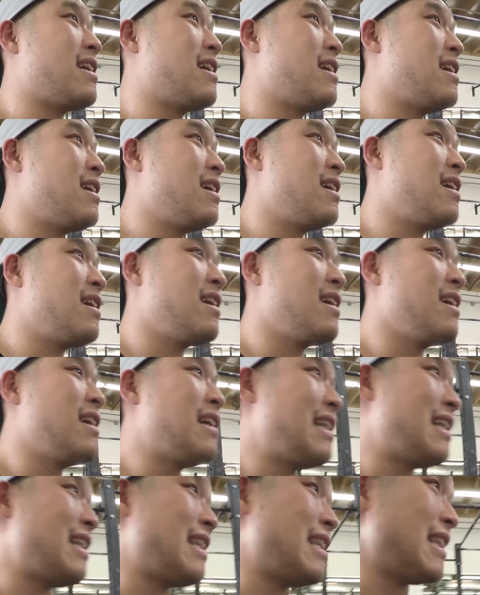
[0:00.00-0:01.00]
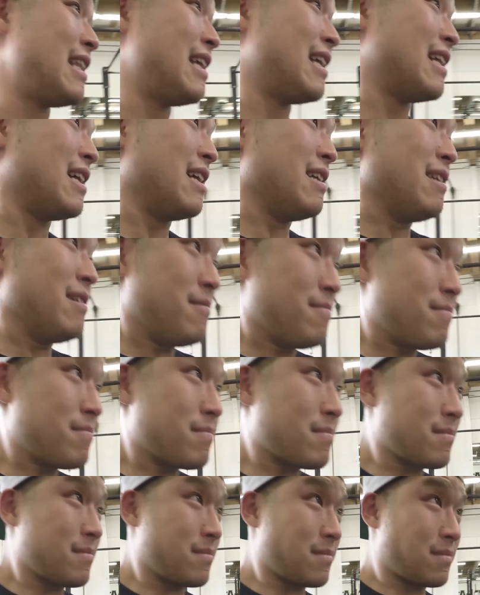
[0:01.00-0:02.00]
Three plates didn't
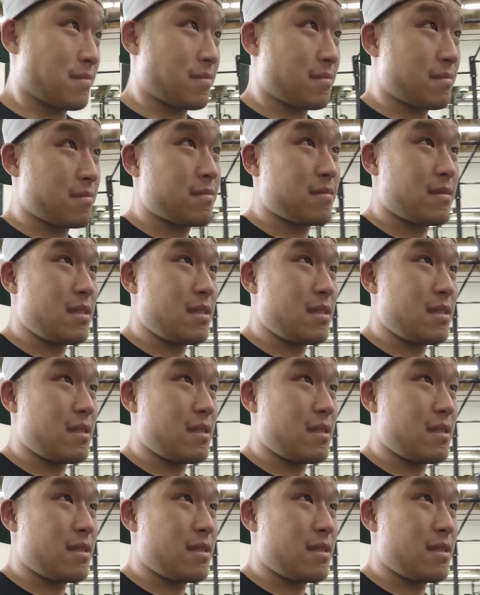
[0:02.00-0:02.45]
feel good.